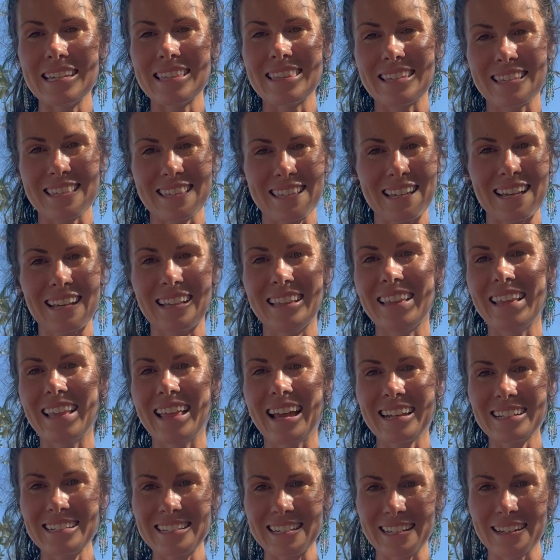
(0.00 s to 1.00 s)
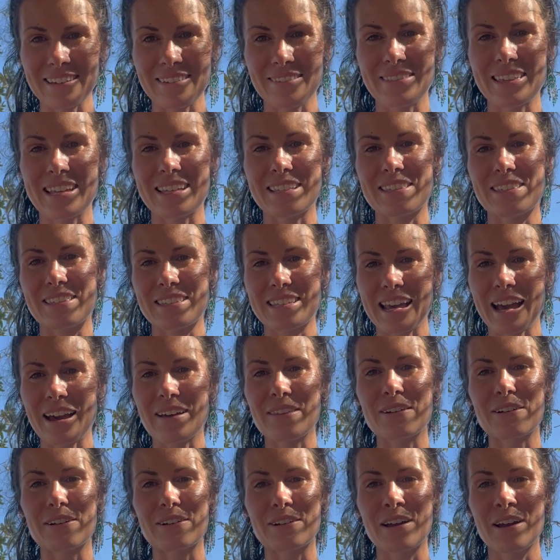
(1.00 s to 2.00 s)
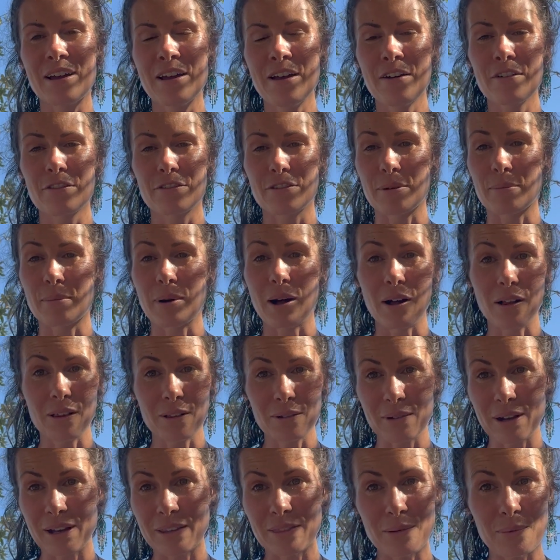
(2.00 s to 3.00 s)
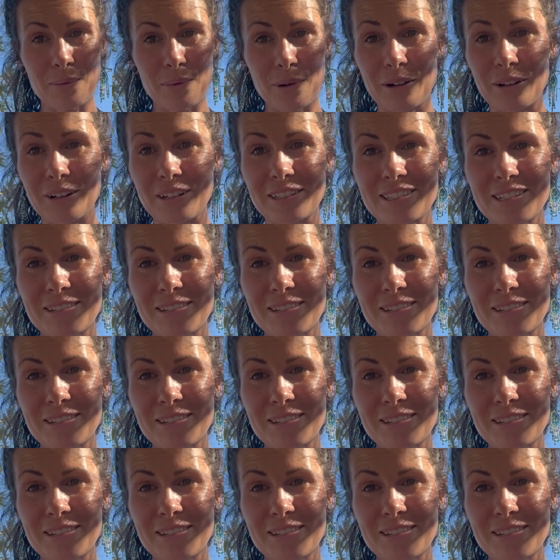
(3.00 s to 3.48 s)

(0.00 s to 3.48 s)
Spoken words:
this collective that's gathered from all around the world.